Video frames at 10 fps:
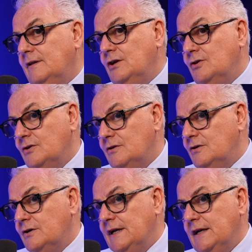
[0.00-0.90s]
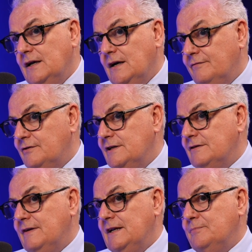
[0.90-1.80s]
You're not looking after
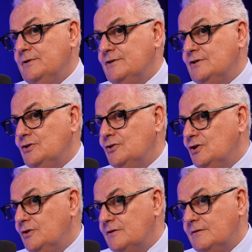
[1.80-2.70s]
developers. You're not